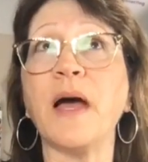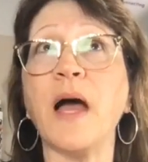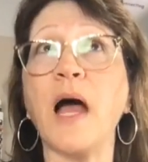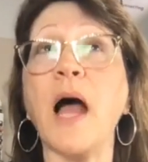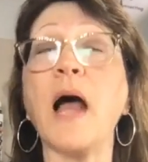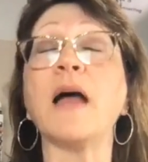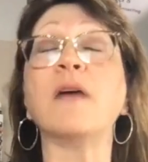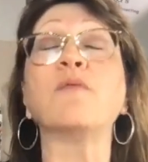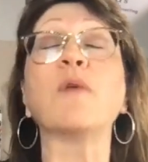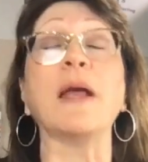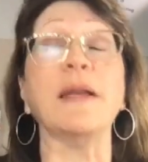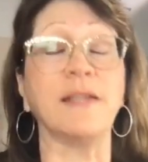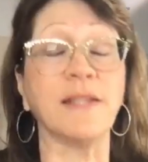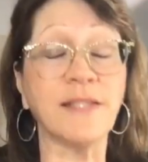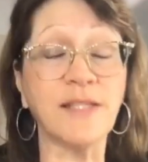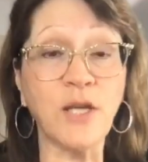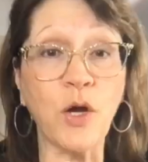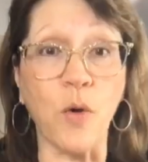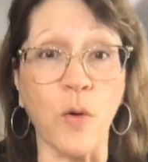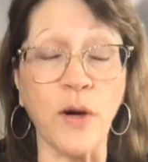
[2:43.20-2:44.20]
uh, right.
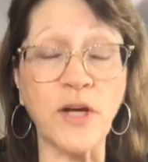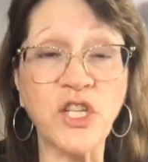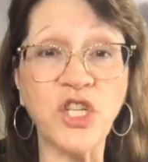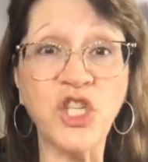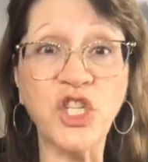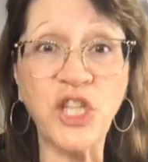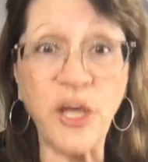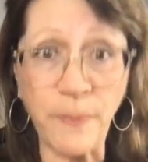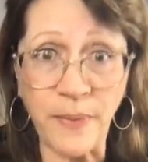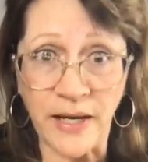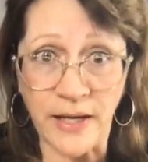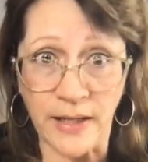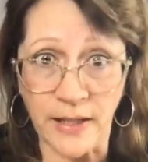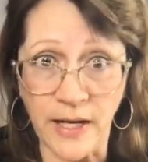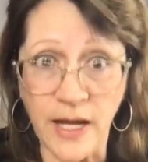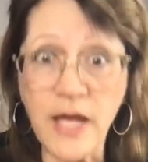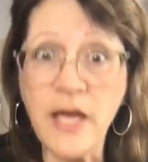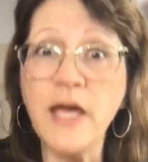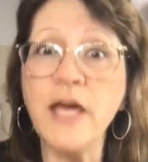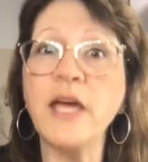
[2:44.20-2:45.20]
So,
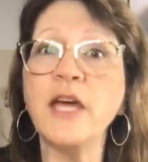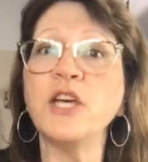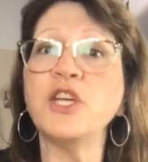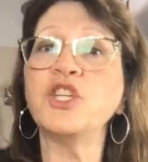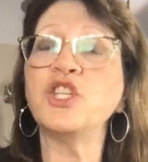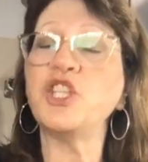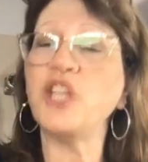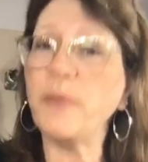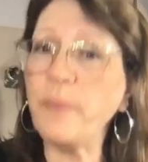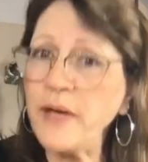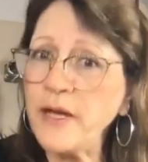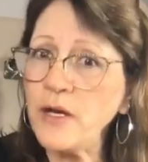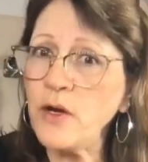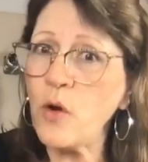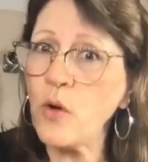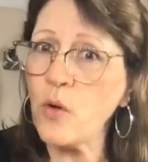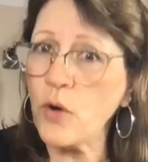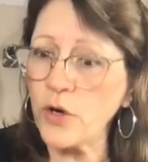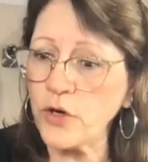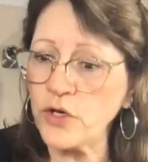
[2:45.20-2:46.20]
shipping. Shipping
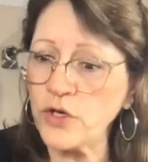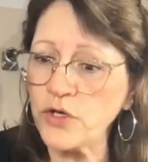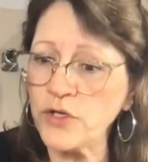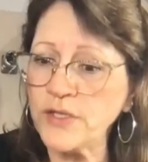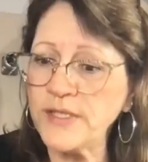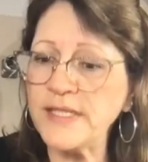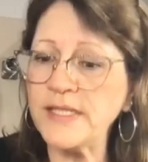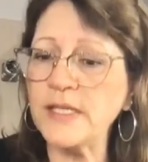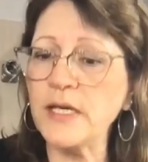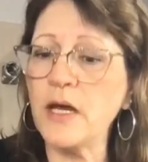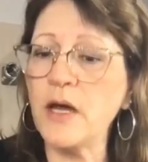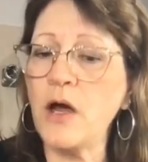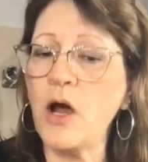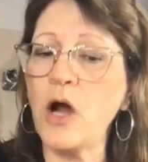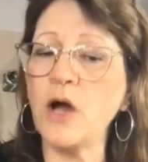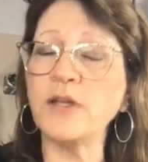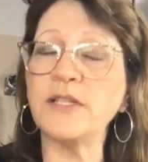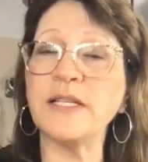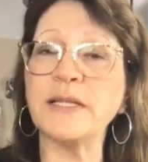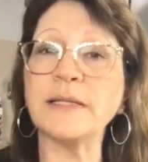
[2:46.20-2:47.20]
orders
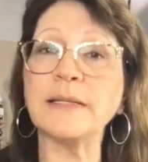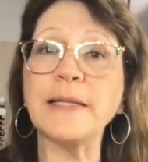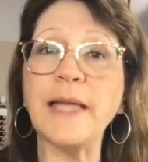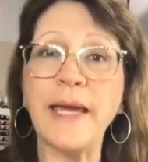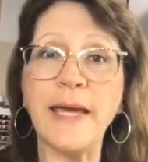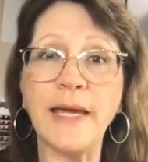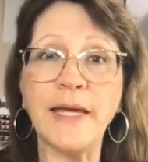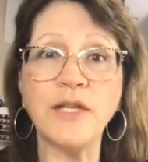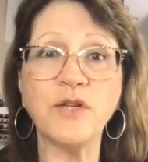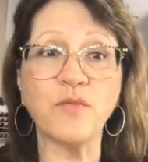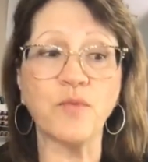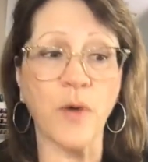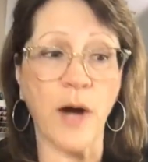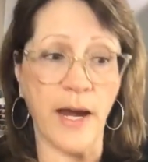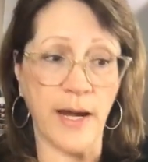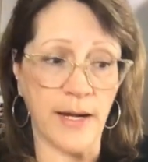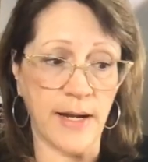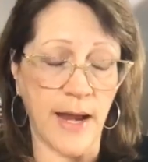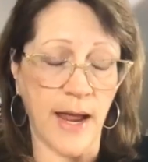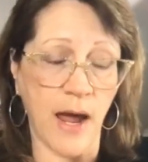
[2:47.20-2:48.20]
are delayed
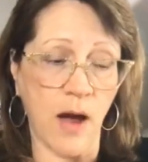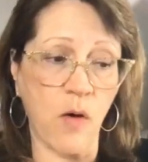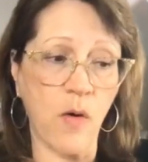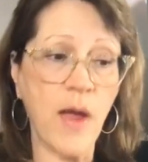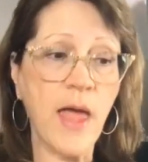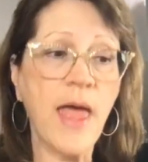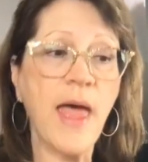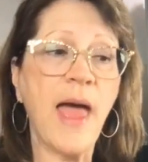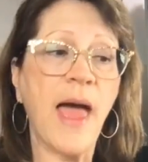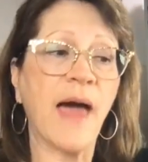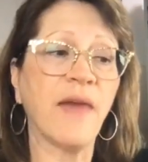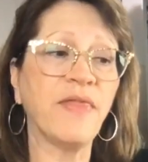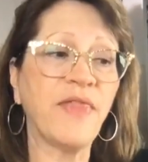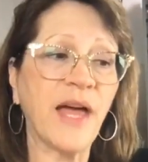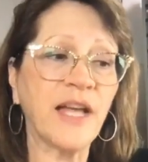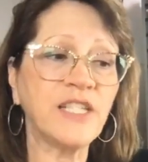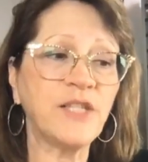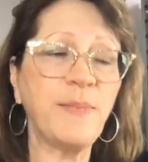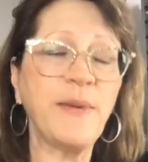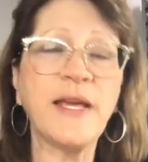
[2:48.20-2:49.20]
right now. And
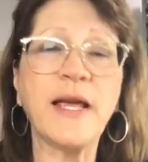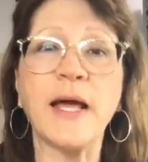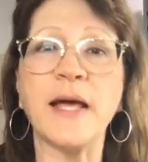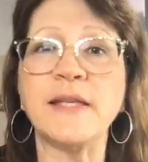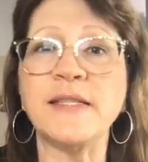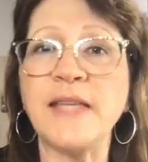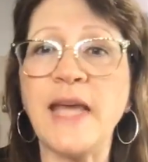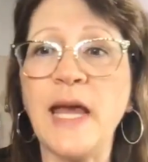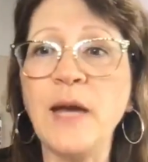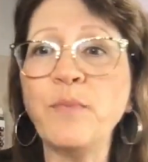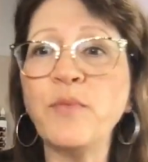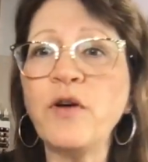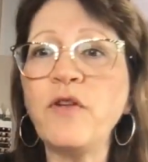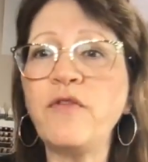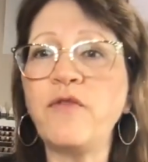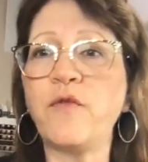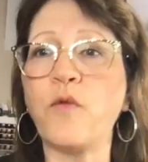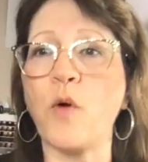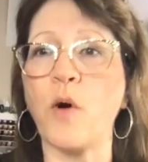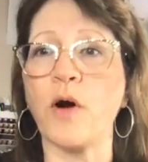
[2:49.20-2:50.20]
that's because April
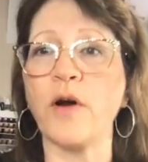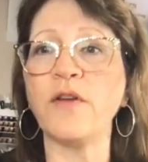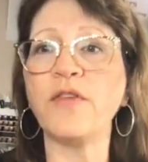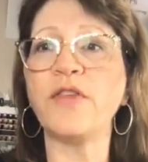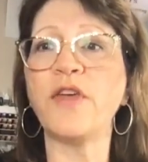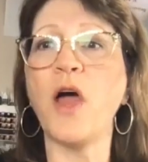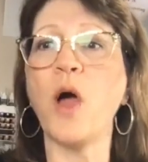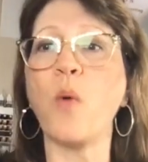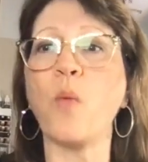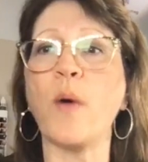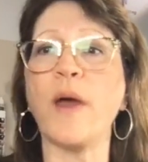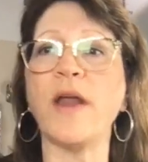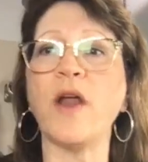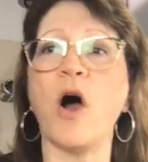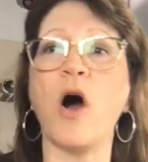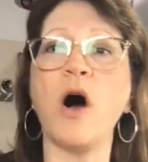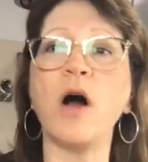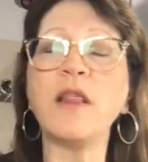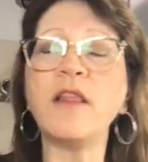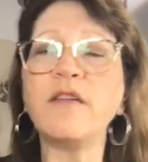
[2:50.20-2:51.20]
4th, when
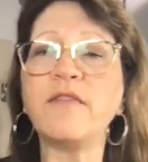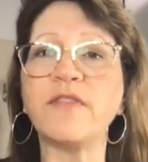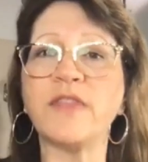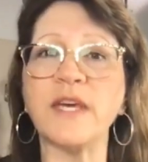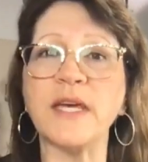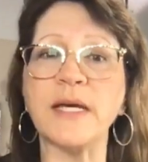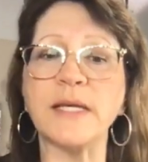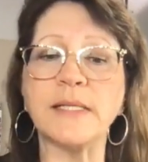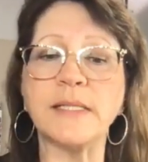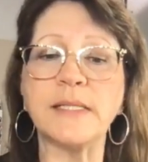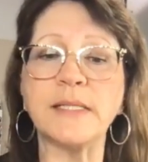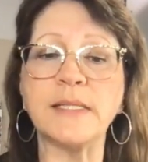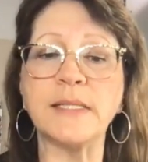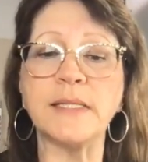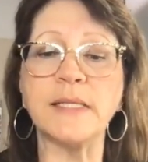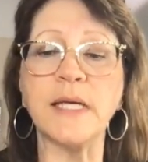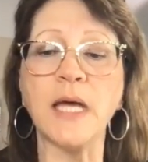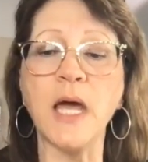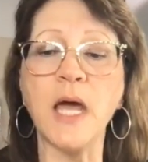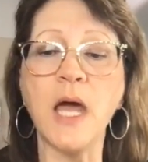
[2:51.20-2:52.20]
all of
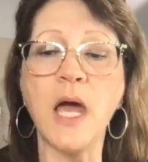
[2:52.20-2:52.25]
this